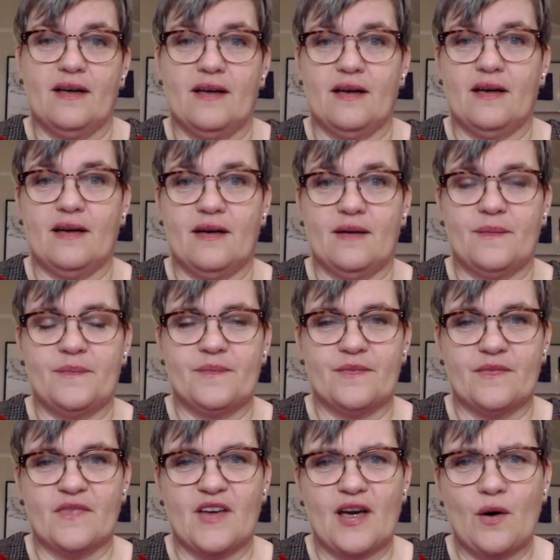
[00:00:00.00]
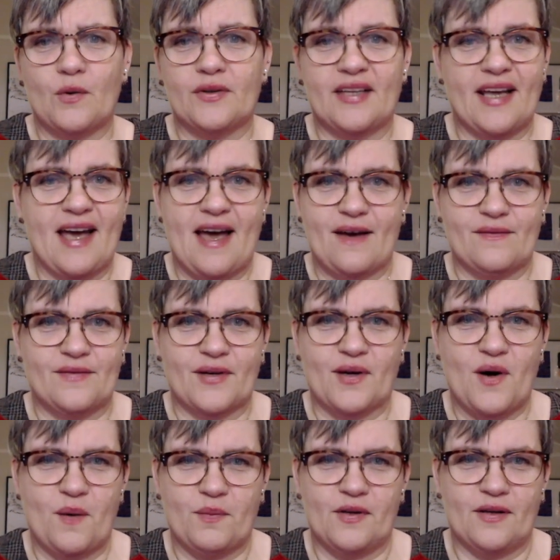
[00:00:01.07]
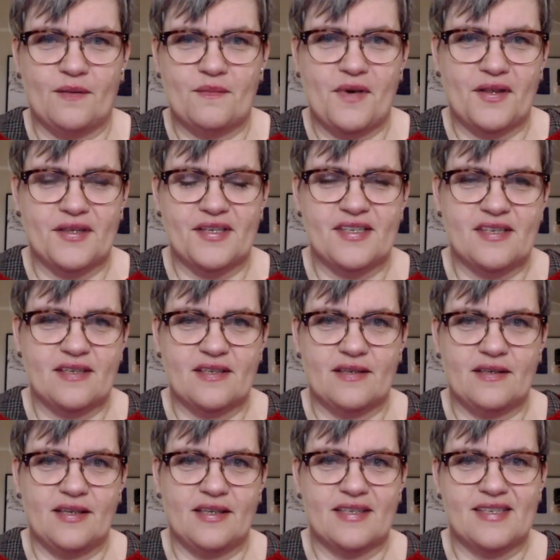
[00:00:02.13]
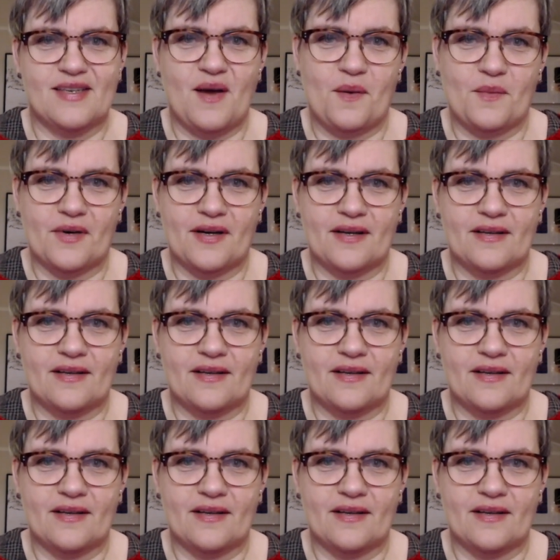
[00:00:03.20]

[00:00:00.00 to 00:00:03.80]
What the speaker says: we only have a couple of months in summer